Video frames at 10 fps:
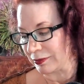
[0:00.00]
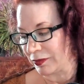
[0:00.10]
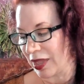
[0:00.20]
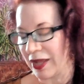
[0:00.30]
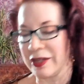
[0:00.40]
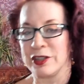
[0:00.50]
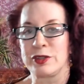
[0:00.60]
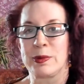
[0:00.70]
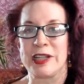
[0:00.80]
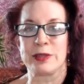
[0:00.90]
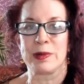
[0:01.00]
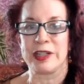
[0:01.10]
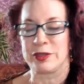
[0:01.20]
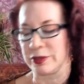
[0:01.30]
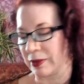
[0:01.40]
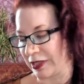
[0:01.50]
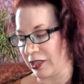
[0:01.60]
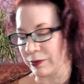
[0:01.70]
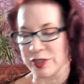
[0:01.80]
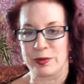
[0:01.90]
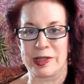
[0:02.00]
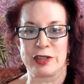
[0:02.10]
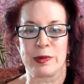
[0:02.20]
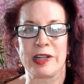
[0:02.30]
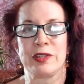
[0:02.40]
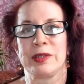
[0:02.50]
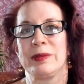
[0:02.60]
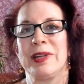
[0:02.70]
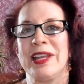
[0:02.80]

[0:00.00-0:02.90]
that in 2022, I think it was 2022,